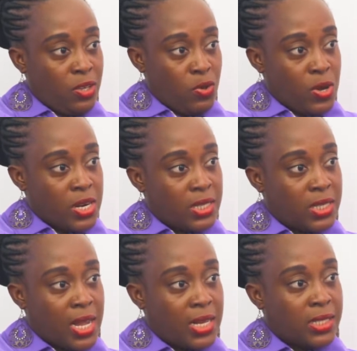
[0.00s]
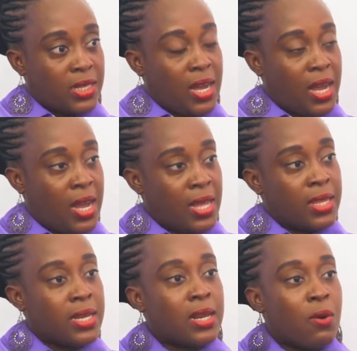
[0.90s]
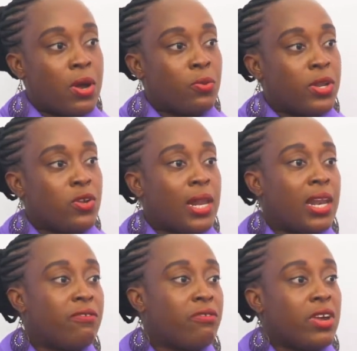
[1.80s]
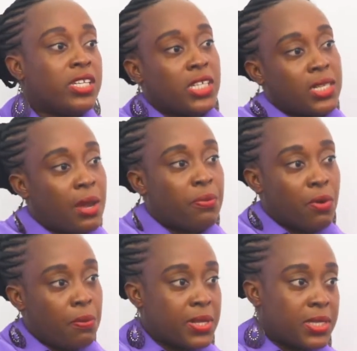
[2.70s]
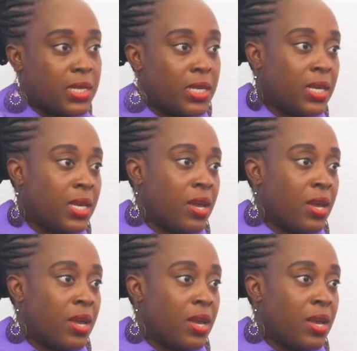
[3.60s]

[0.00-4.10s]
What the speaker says: You understand? Then that one, when you are leveraging that property